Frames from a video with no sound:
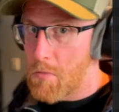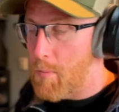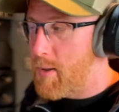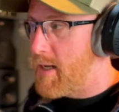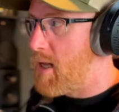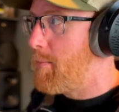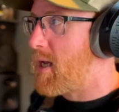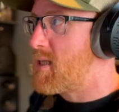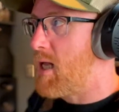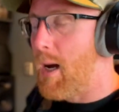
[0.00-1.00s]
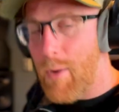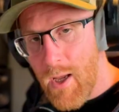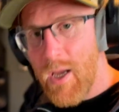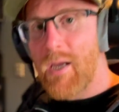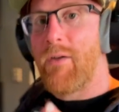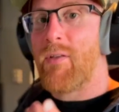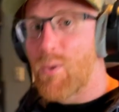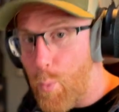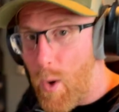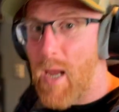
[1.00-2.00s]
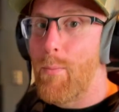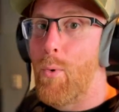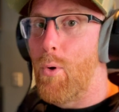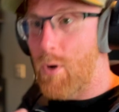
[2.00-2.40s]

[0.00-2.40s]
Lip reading: Completely mixing it up, giving this way more